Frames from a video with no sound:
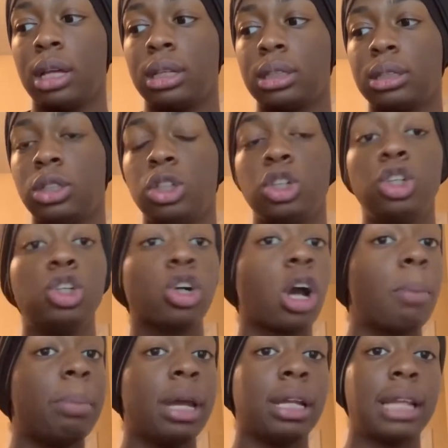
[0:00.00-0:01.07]
you're
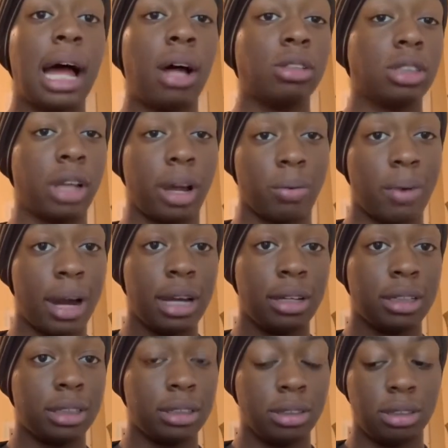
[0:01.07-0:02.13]
gonna be allowed to like write,
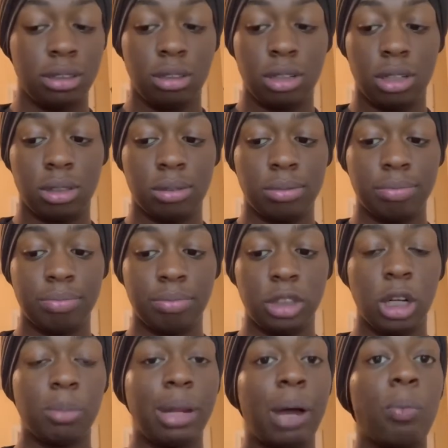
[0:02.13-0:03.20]
because you know
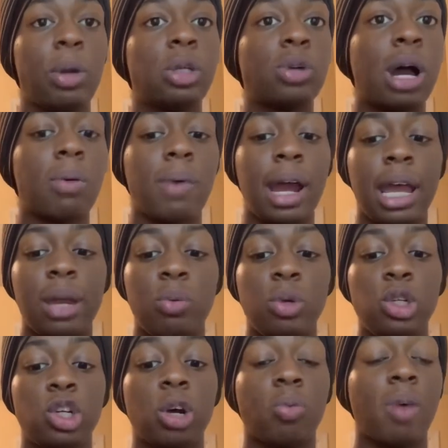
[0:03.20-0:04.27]
you're gonna be like, when do I write? Well,
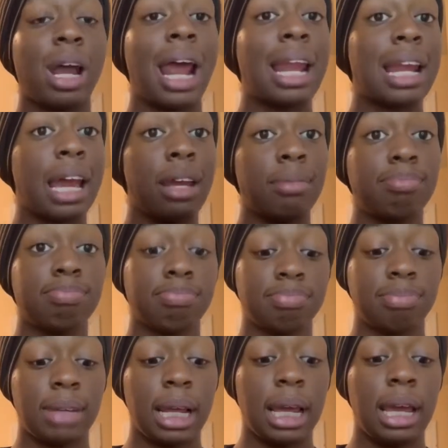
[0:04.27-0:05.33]
you can write at night,
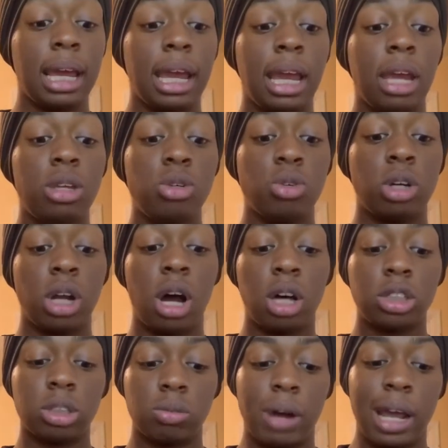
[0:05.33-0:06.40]
and you can
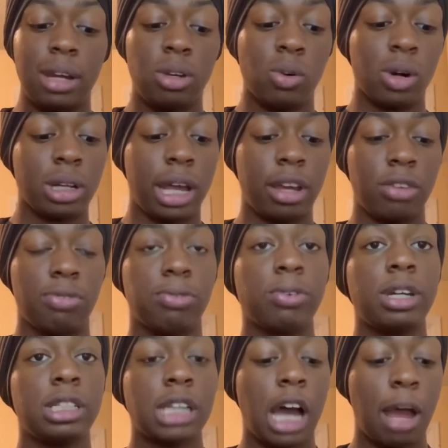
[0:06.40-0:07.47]
also write during like
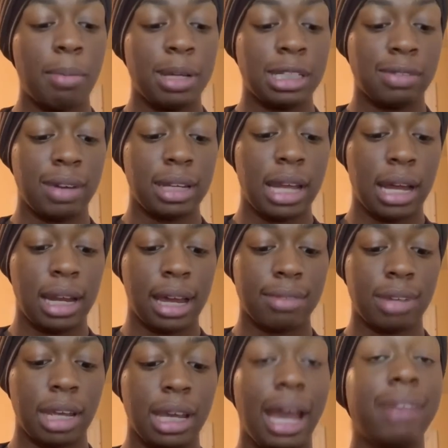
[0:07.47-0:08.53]
free time and stuff like that. Like
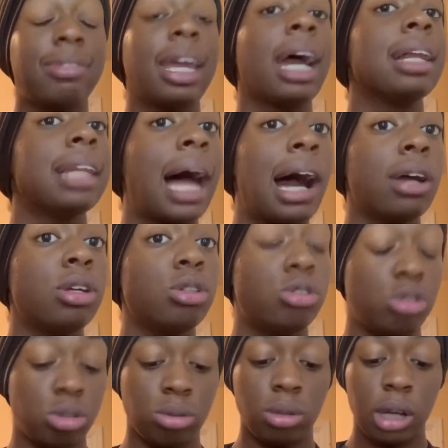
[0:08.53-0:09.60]
if they allow you
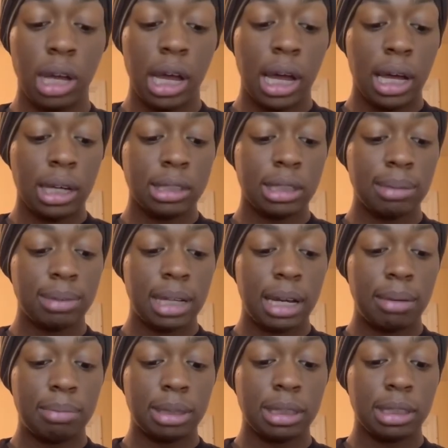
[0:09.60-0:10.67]
to.
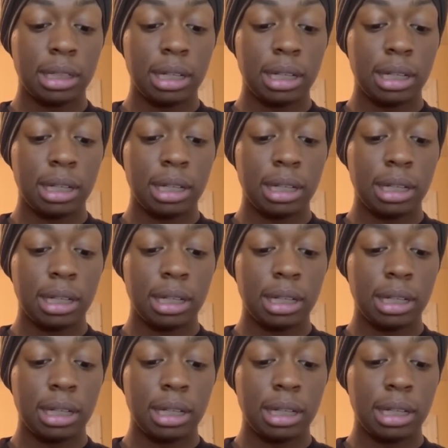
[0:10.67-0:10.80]
Sometimes